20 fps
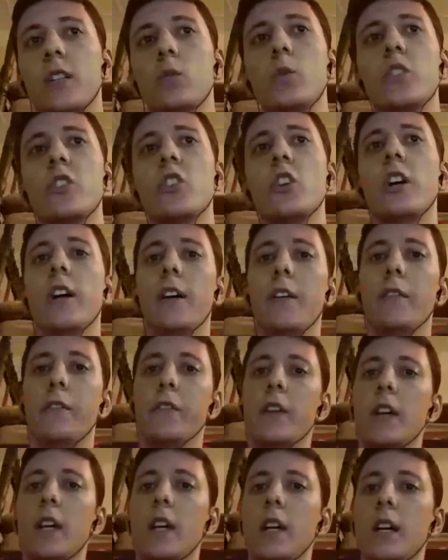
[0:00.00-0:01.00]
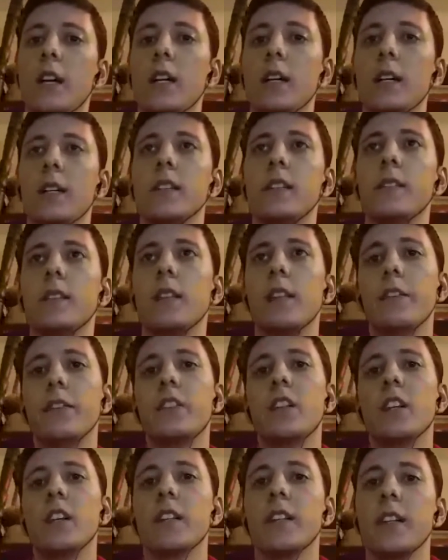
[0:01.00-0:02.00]
which I have left
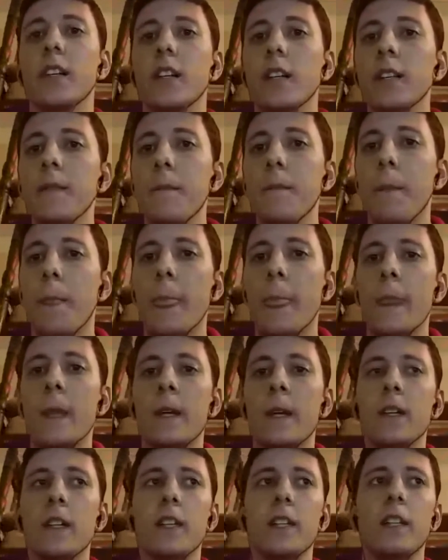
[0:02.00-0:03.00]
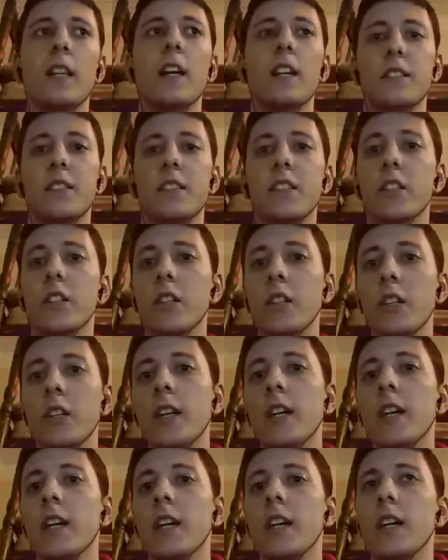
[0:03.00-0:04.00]
undone in last year.
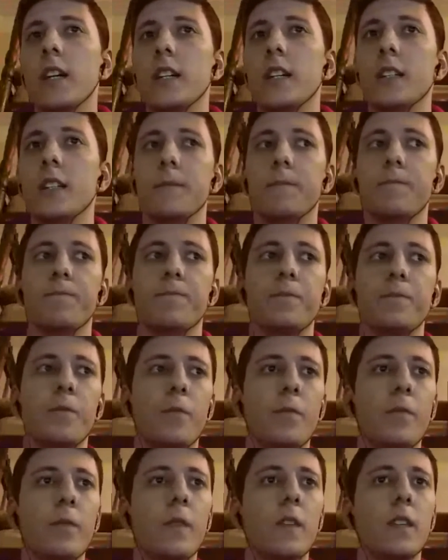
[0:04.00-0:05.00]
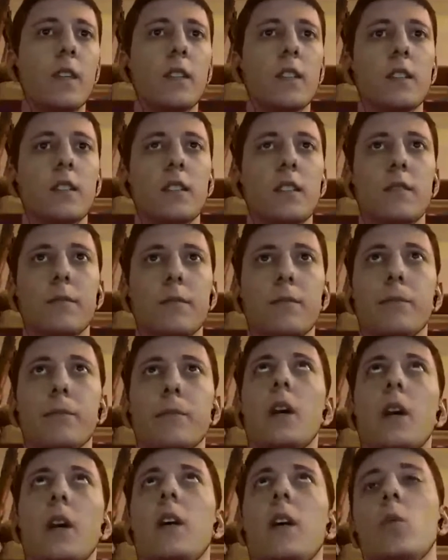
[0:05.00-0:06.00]
Um, uh,
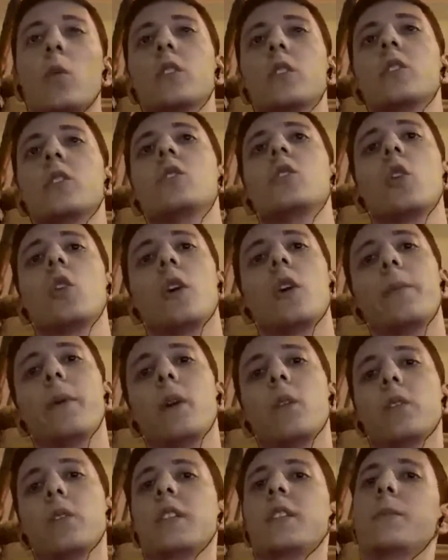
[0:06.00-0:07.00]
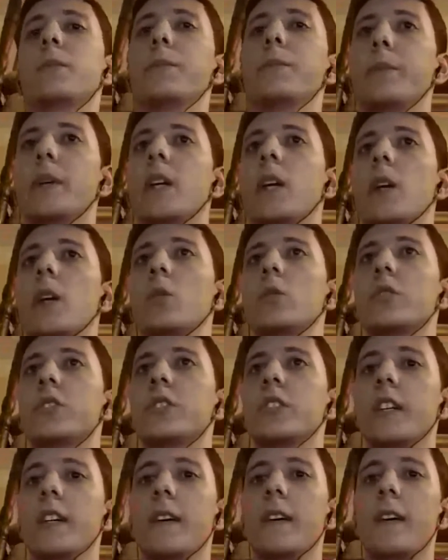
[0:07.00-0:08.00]
I want to talk about it
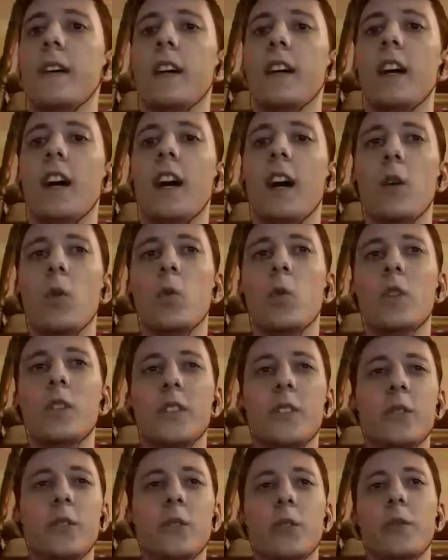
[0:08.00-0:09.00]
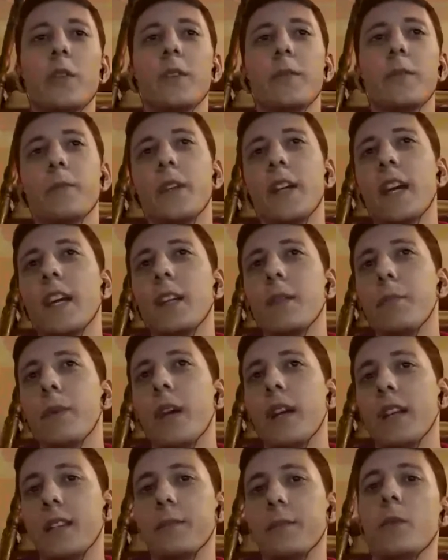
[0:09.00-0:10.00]
because I want to get
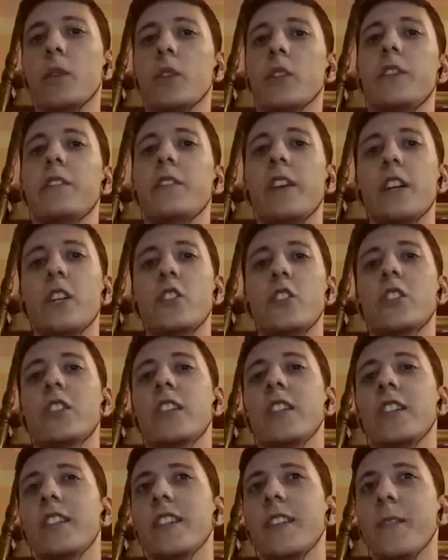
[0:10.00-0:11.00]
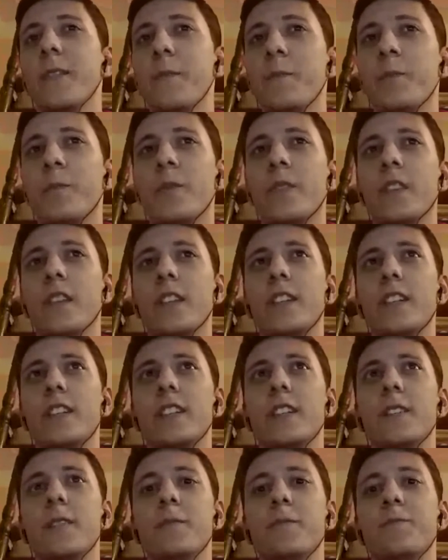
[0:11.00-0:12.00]
back the motivation
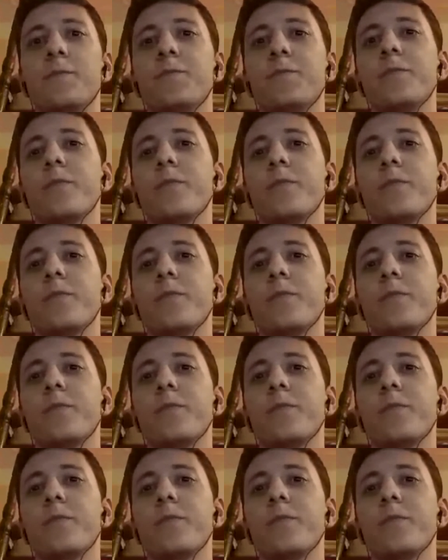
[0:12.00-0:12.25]
and